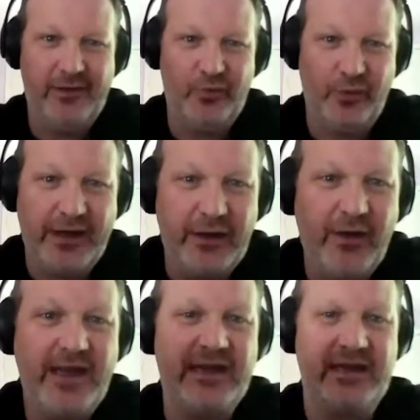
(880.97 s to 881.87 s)
right
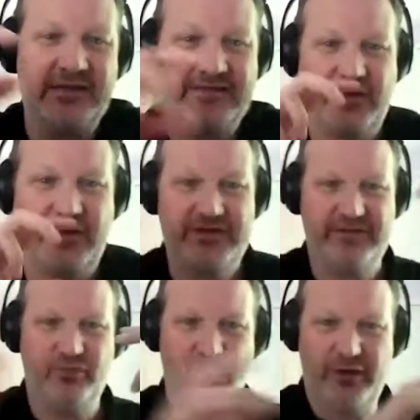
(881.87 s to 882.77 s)
away, and start
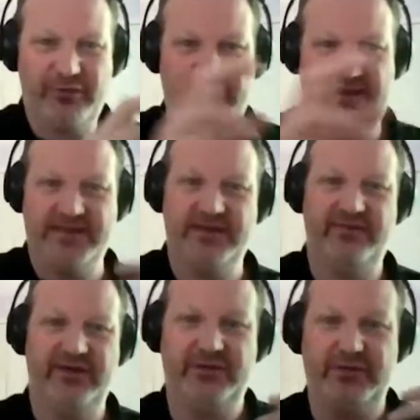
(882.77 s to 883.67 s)
to work with these
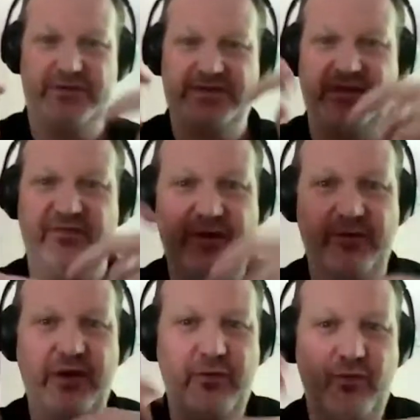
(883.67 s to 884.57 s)
individuals and
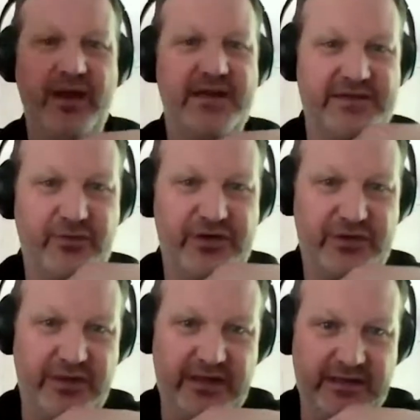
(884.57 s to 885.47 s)
figure out ways in which
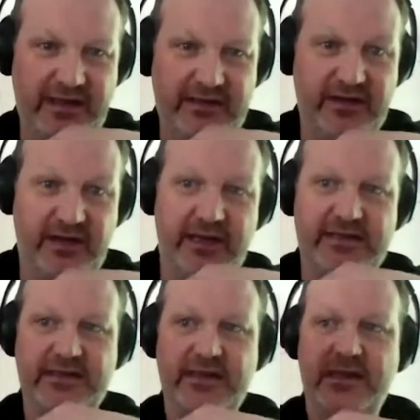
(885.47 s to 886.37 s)
we can then connect.
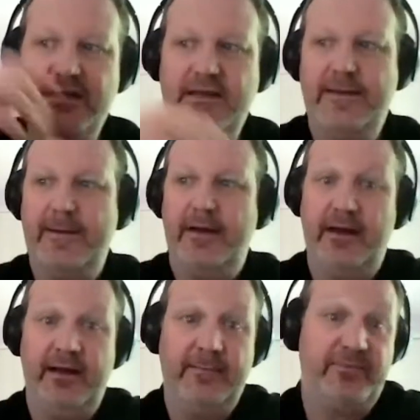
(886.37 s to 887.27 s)

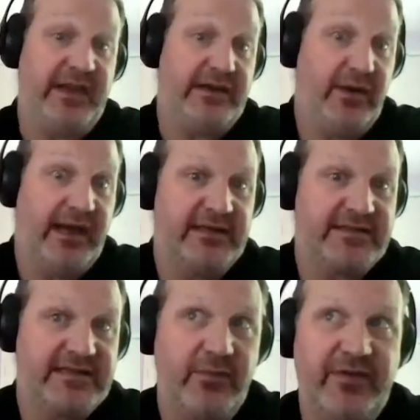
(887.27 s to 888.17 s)
Then you add in
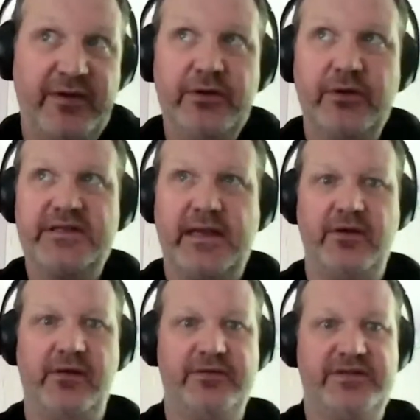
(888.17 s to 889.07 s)
some of the newer
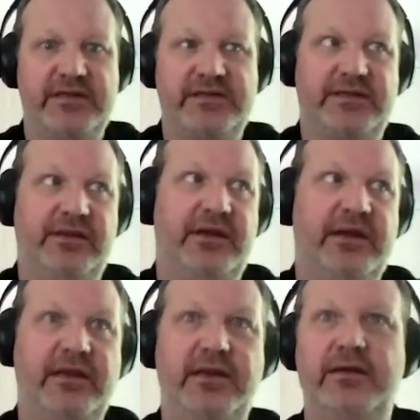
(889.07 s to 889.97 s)
technologies
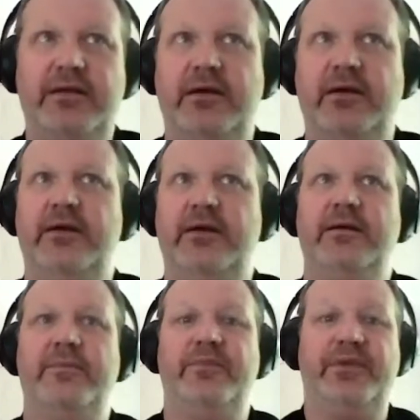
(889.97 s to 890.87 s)
like
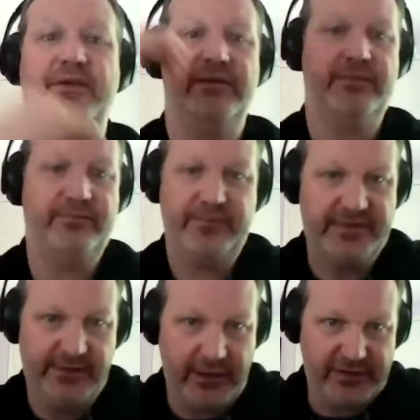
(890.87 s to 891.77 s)
the
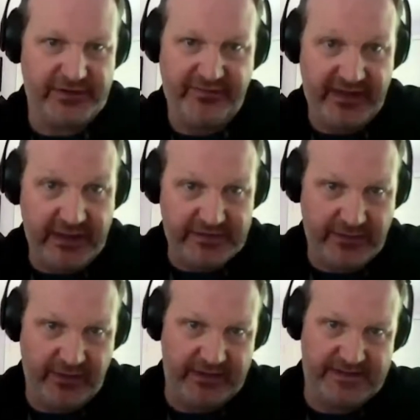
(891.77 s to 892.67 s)
large video
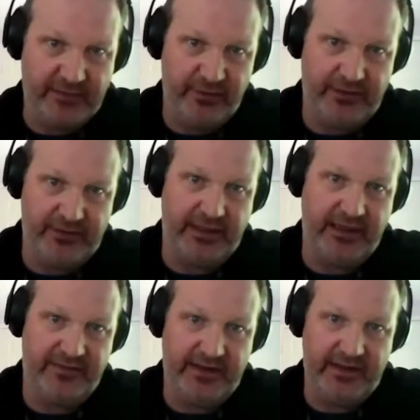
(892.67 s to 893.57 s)
screens that we're looking
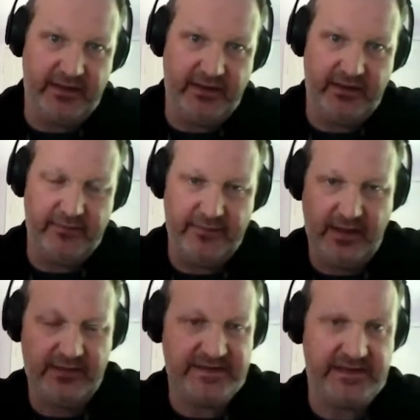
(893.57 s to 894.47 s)
at, the
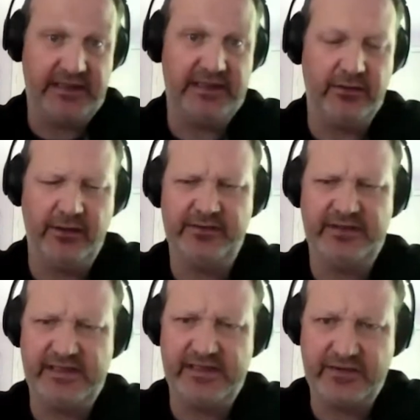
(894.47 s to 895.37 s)
LCD or
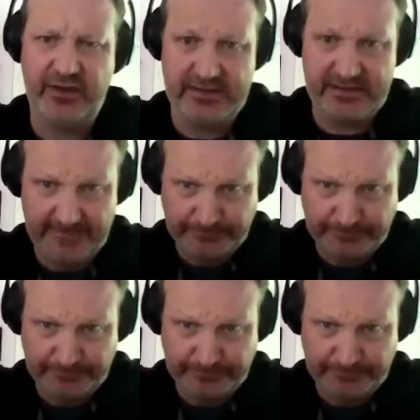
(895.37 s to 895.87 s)
LED screens,